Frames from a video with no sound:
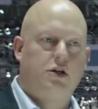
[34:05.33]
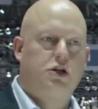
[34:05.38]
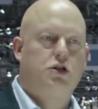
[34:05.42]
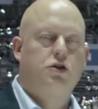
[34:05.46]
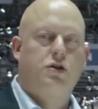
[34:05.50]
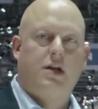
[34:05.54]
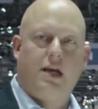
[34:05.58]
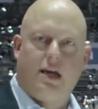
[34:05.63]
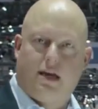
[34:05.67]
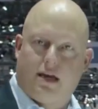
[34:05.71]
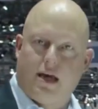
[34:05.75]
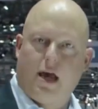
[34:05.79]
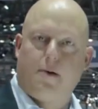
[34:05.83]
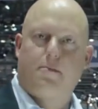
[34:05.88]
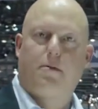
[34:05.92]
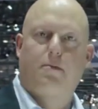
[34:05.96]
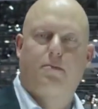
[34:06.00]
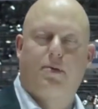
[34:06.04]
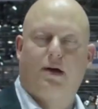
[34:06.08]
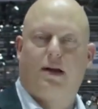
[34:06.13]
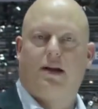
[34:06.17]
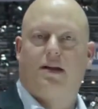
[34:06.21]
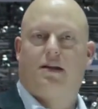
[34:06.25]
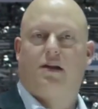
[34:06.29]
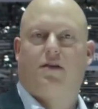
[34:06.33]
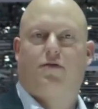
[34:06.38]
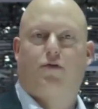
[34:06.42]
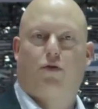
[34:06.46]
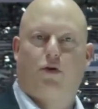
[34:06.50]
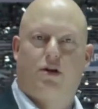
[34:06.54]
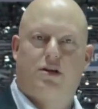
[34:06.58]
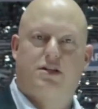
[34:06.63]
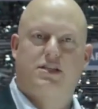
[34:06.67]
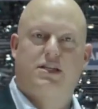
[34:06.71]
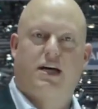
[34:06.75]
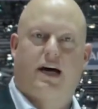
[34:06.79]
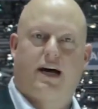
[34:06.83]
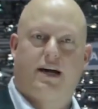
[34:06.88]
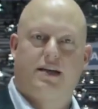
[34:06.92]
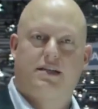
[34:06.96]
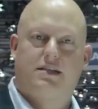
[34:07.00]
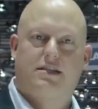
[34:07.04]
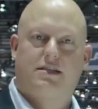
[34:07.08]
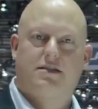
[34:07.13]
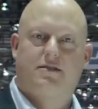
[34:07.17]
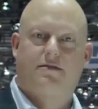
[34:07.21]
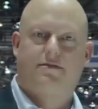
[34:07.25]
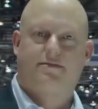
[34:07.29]
unique capability for its size.
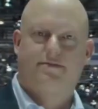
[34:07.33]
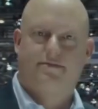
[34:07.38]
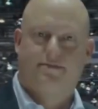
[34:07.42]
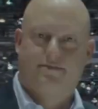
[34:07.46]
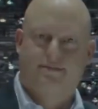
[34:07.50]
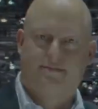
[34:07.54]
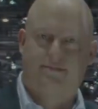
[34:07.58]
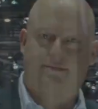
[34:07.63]
So I'm going to